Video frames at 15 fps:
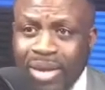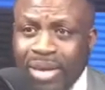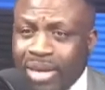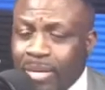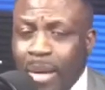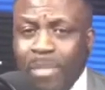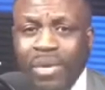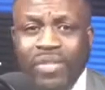There
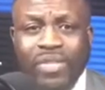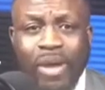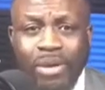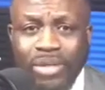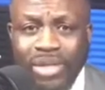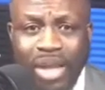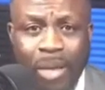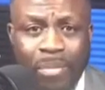might be
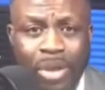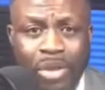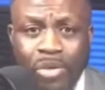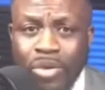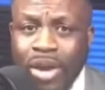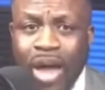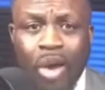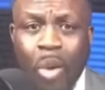thirst coming, you're
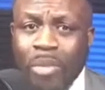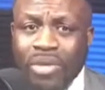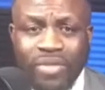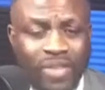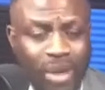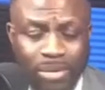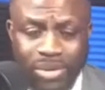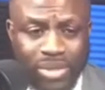not going to be
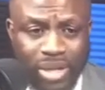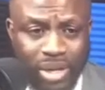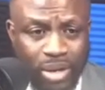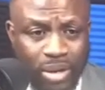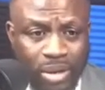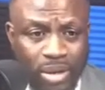thirsty.